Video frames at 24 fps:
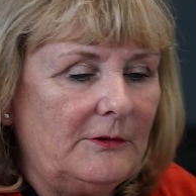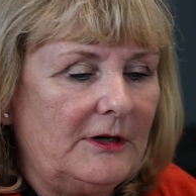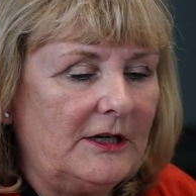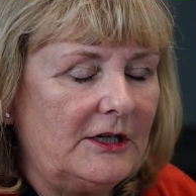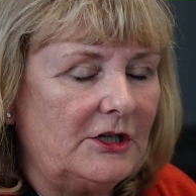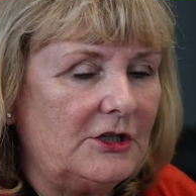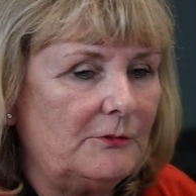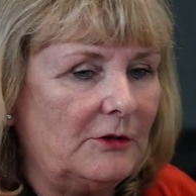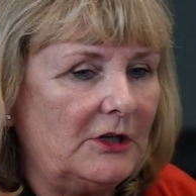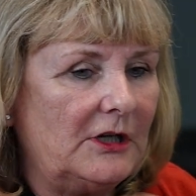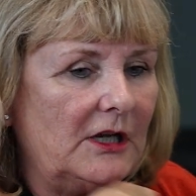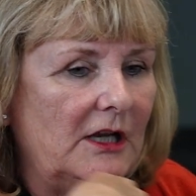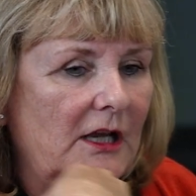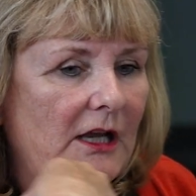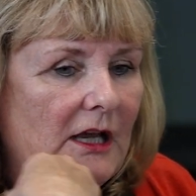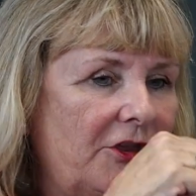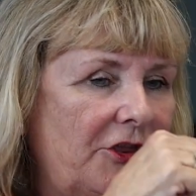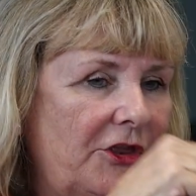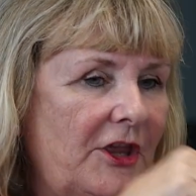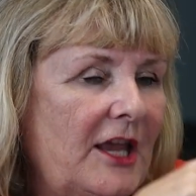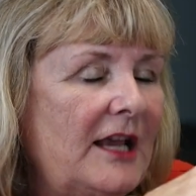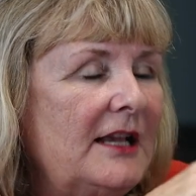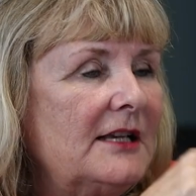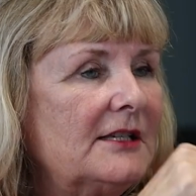management. The
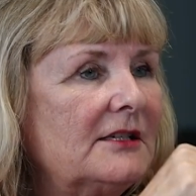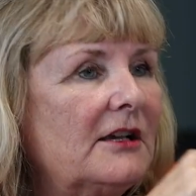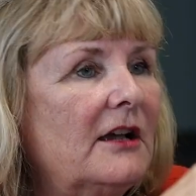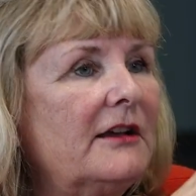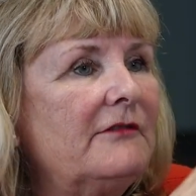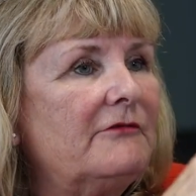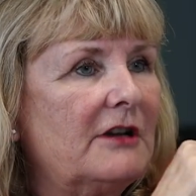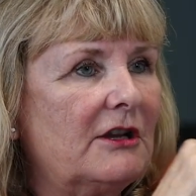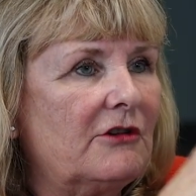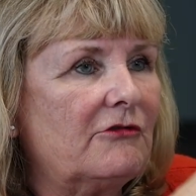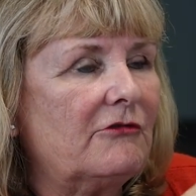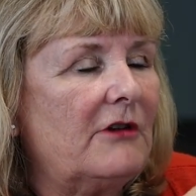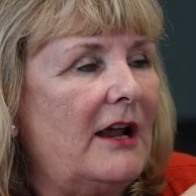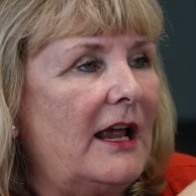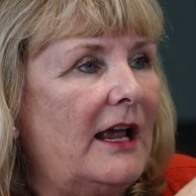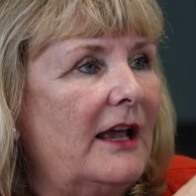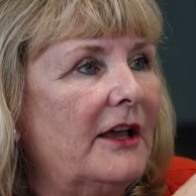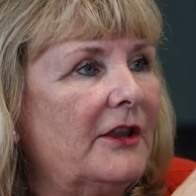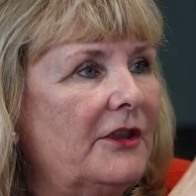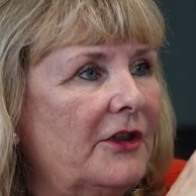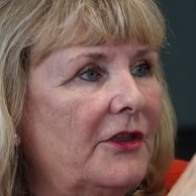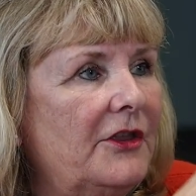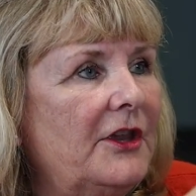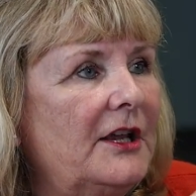things I regret
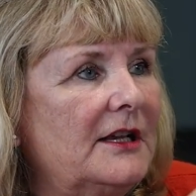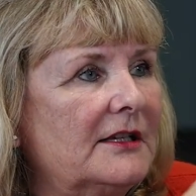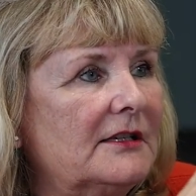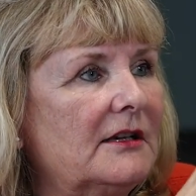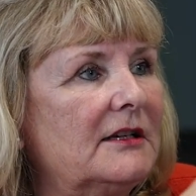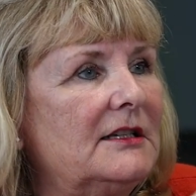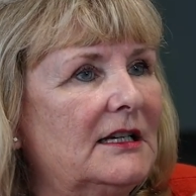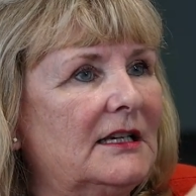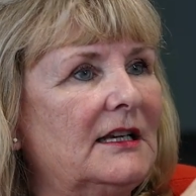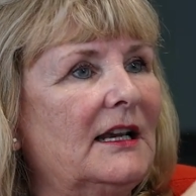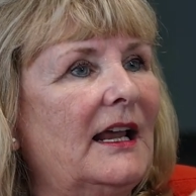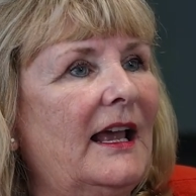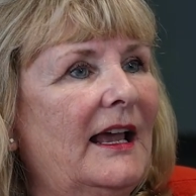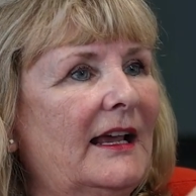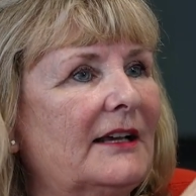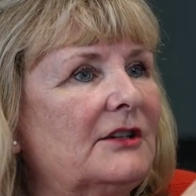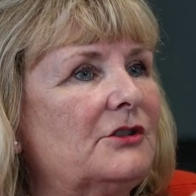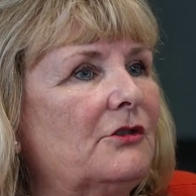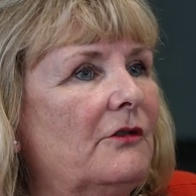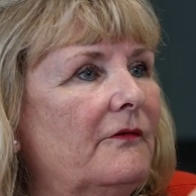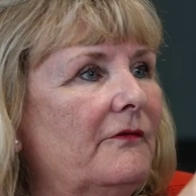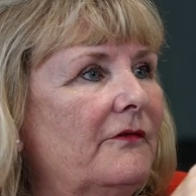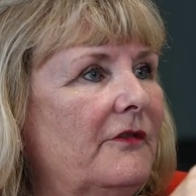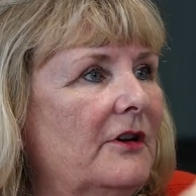are the things I didn't
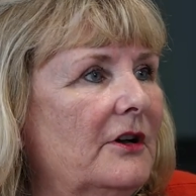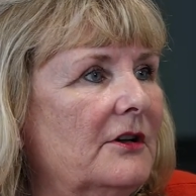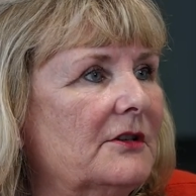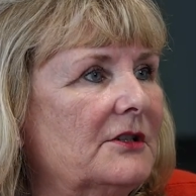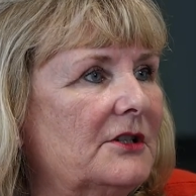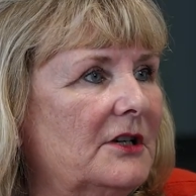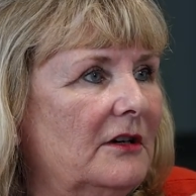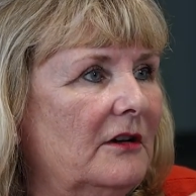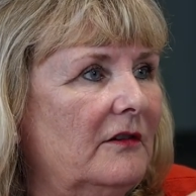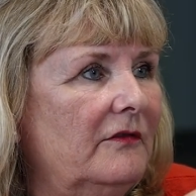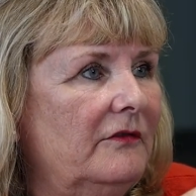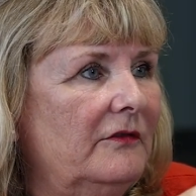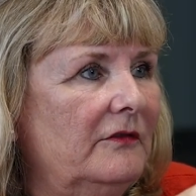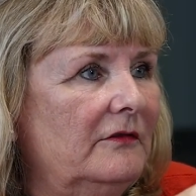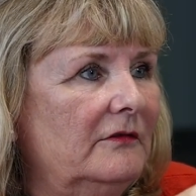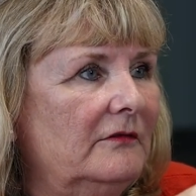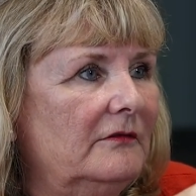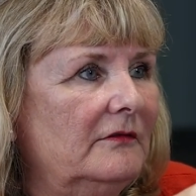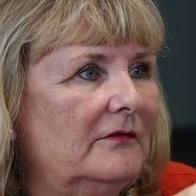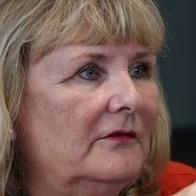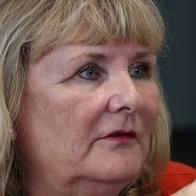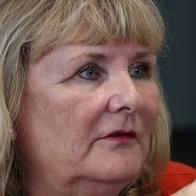act on fast enough.